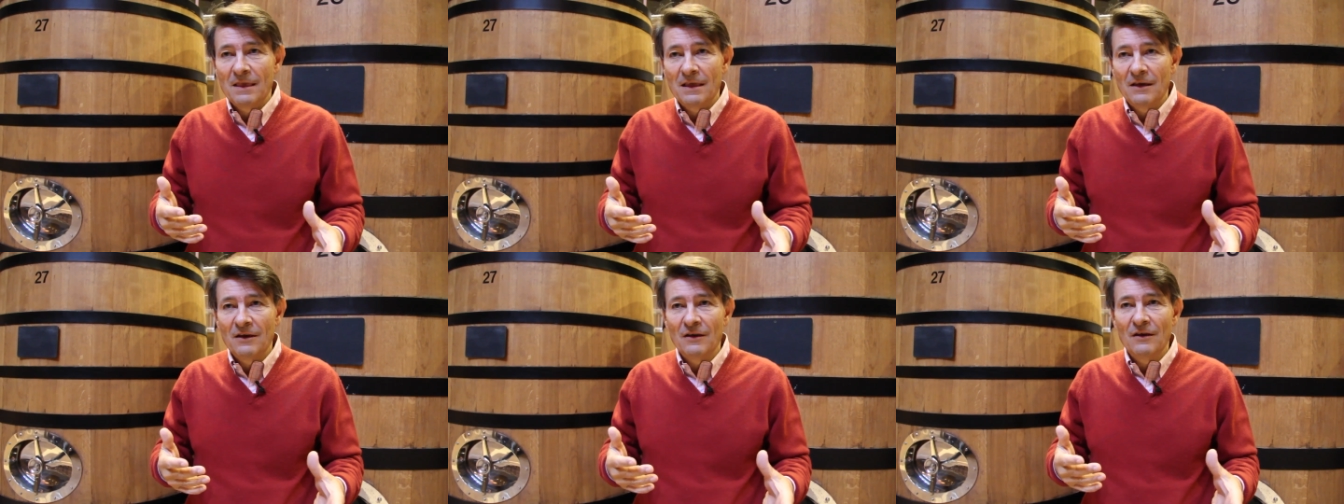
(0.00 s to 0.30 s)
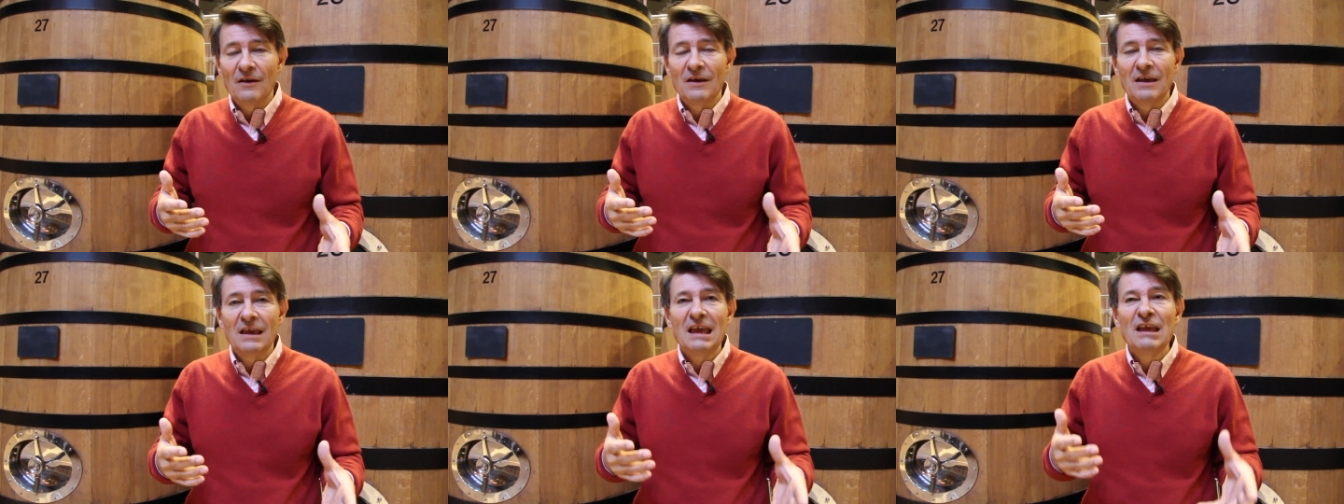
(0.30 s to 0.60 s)
uh,
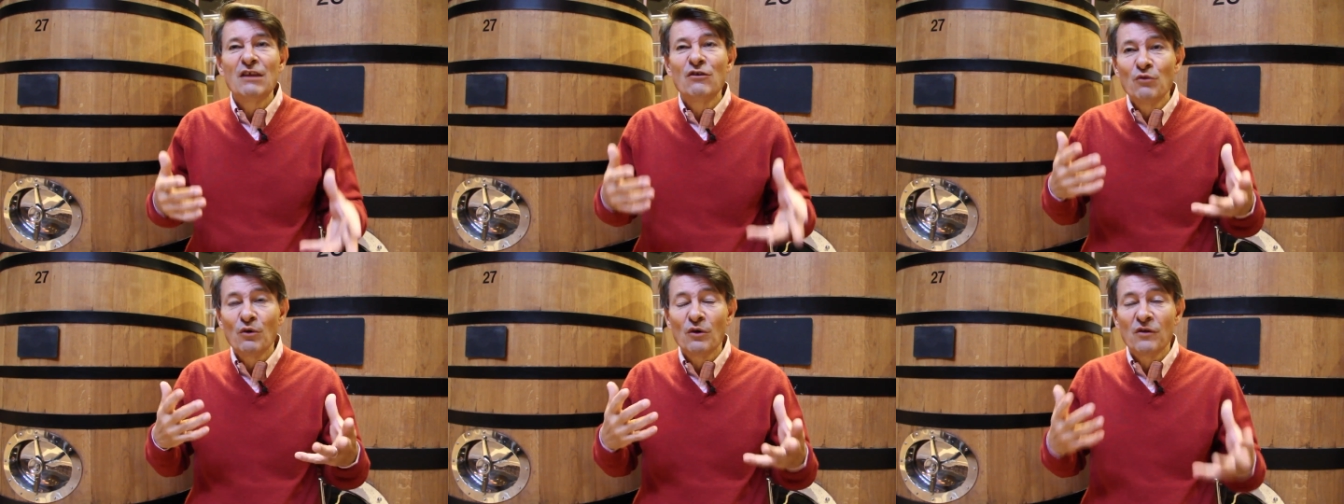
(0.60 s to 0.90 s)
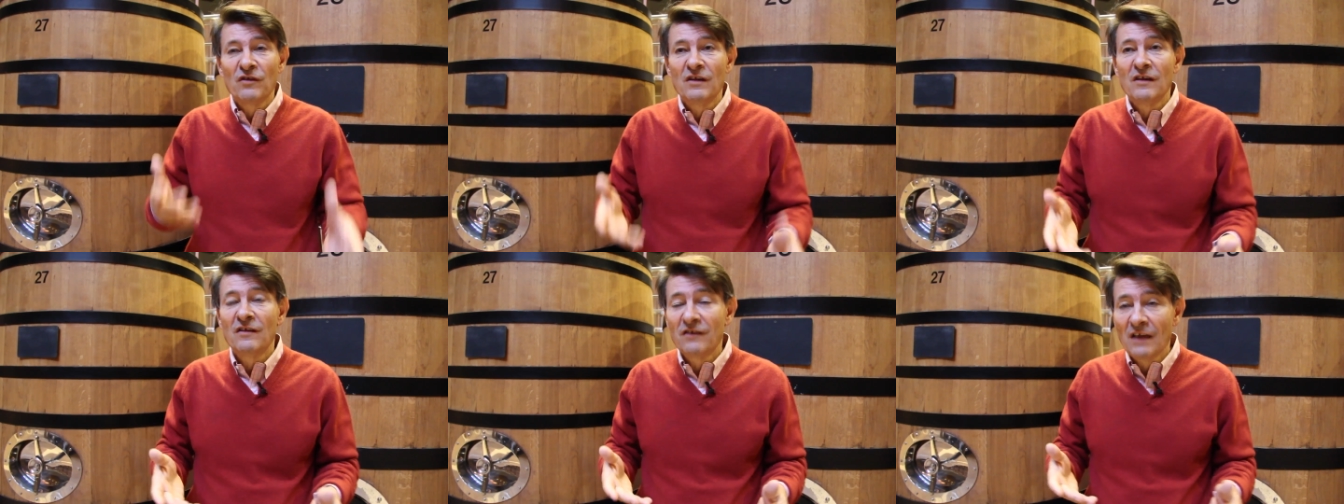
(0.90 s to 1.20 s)
it
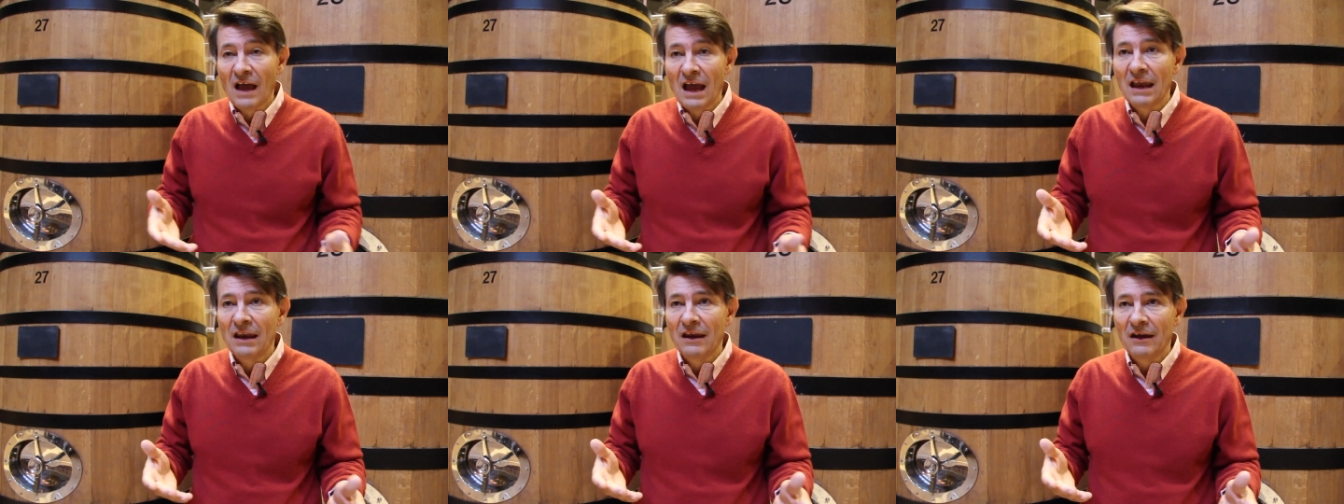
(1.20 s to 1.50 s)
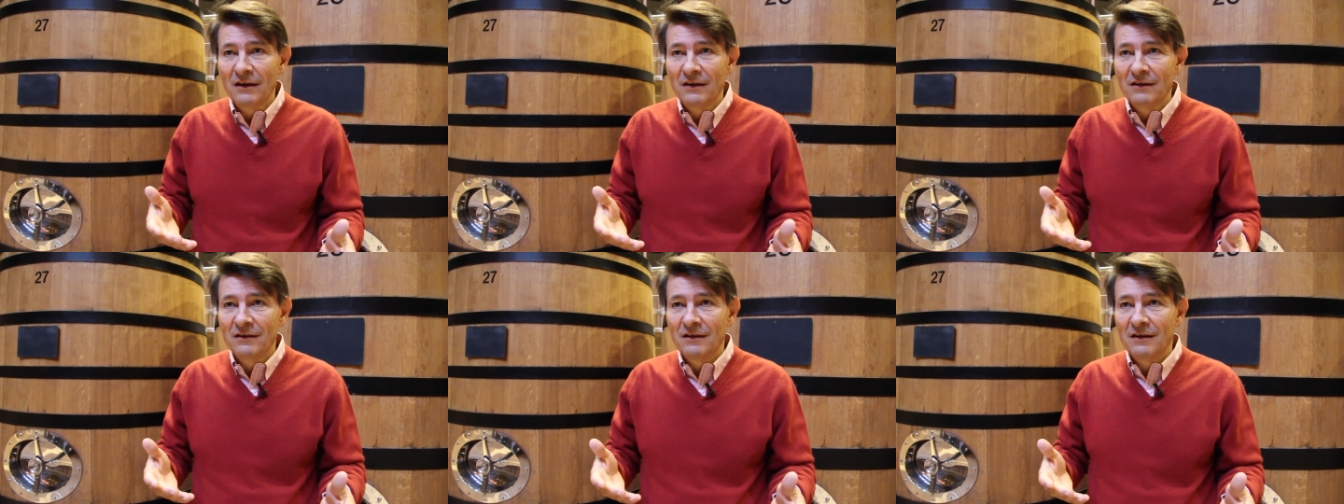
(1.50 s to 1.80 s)
was
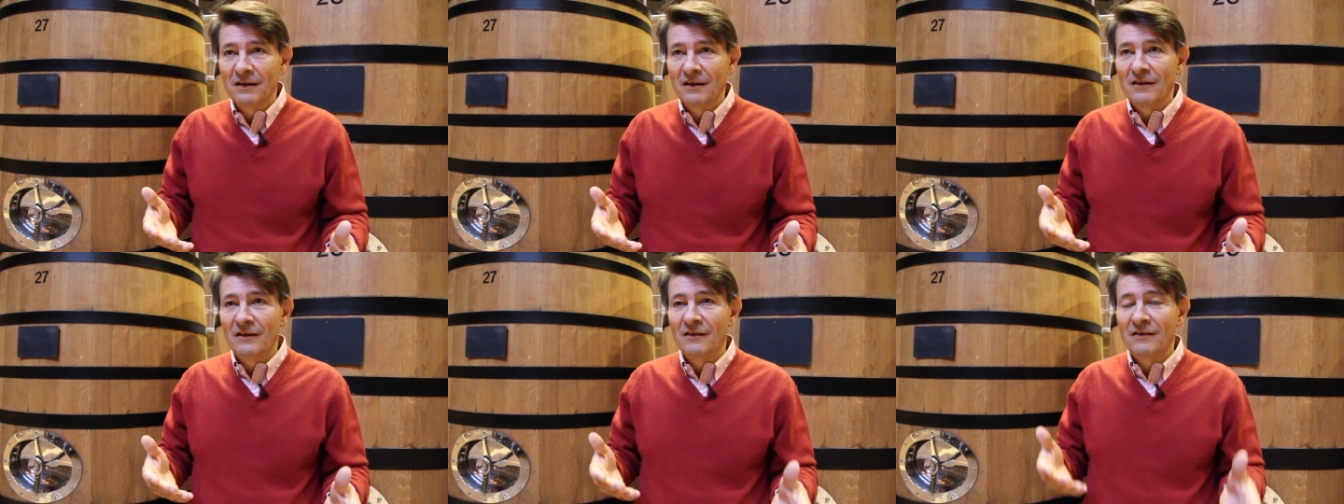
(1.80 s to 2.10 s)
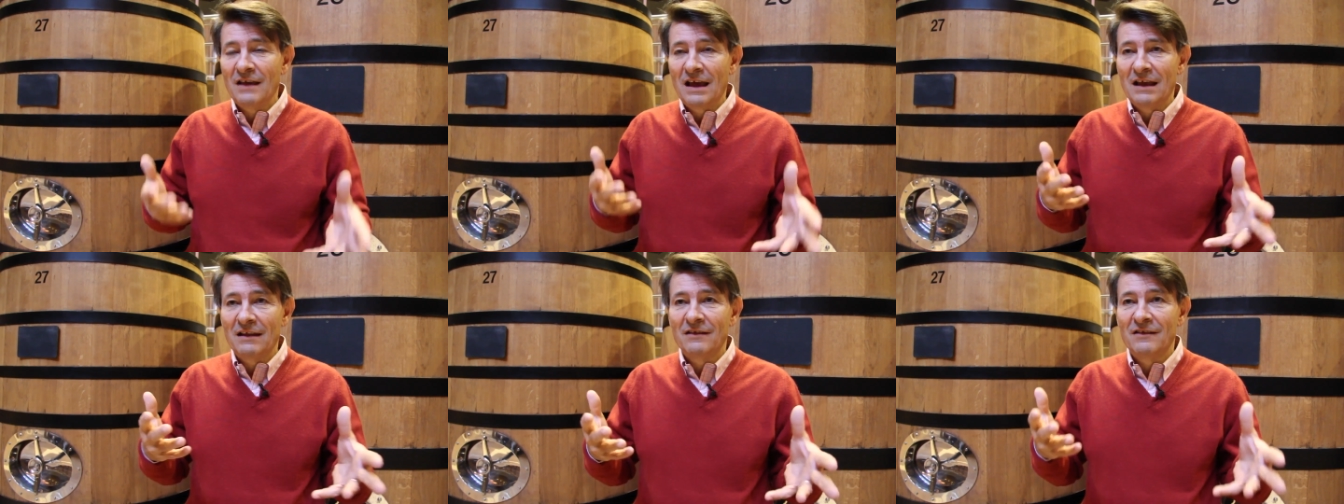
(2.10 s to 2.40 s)
decided
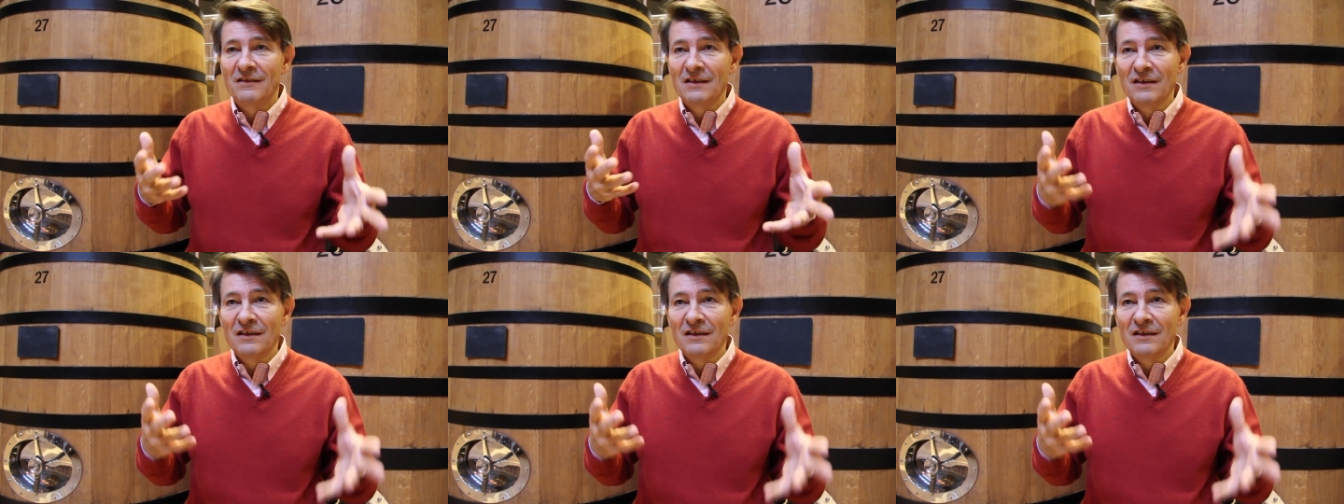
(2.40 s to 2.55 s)
that